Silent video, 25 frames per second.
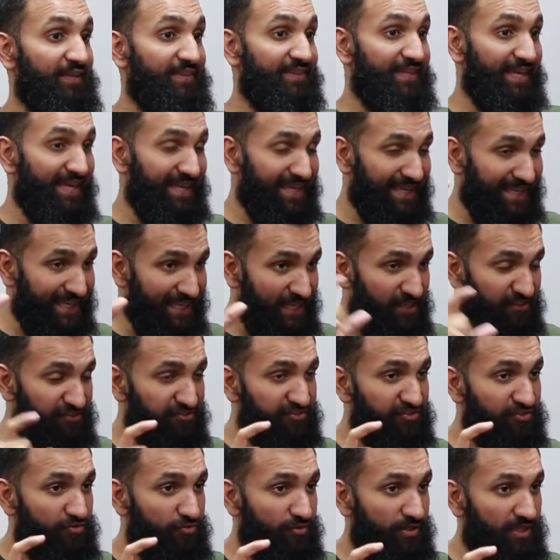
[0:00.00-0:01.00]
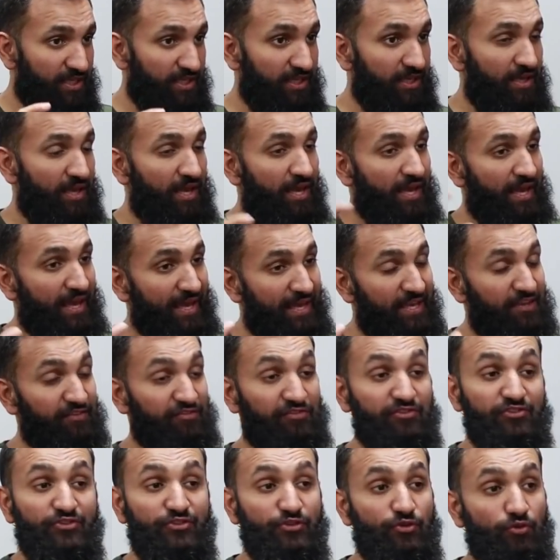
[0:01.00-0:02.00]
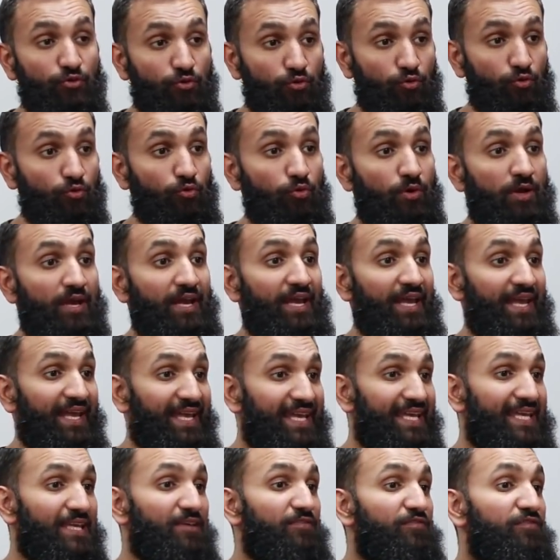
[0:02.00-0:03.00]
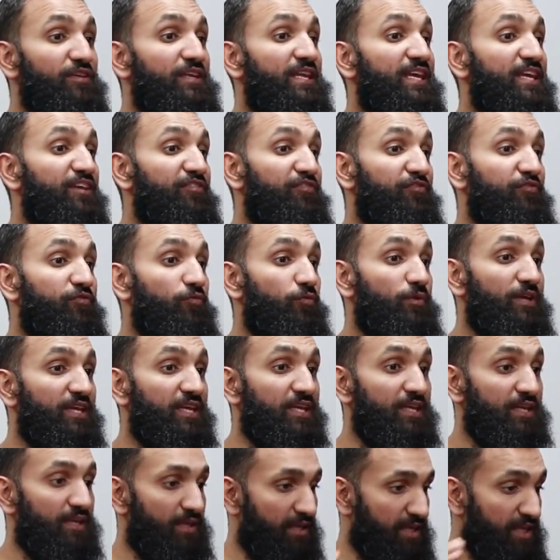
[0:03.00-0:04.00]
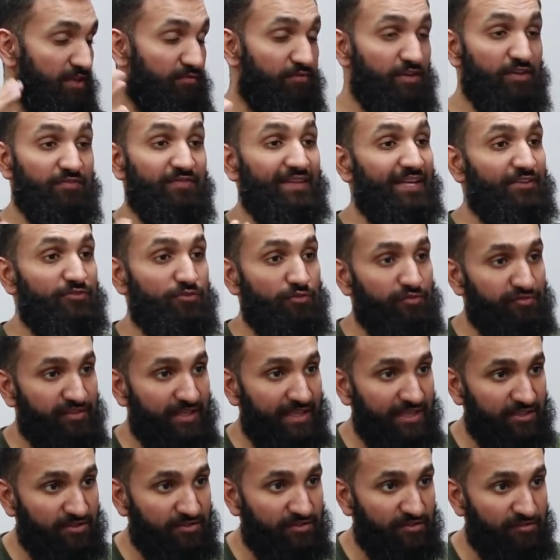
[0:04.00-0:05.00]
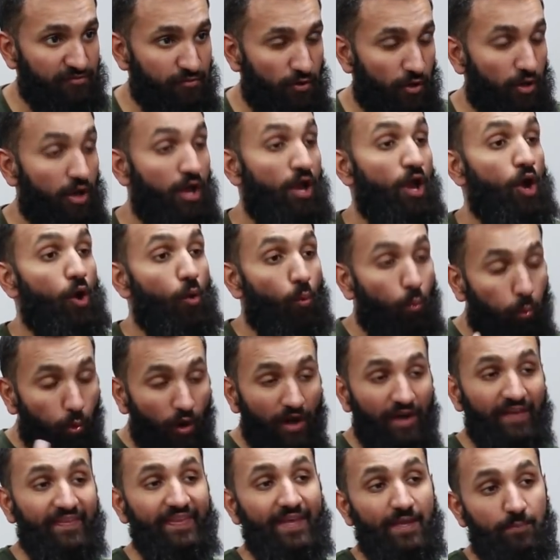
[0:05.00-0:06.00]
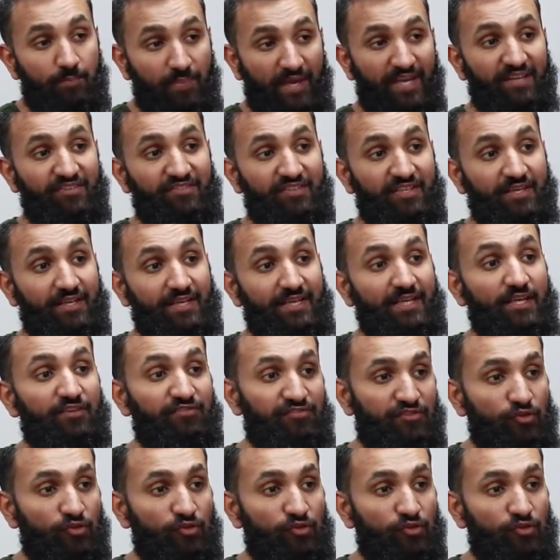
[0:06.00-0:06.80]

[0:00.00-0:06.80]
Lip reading: the history is true even if natural selection is wrong. What are they basically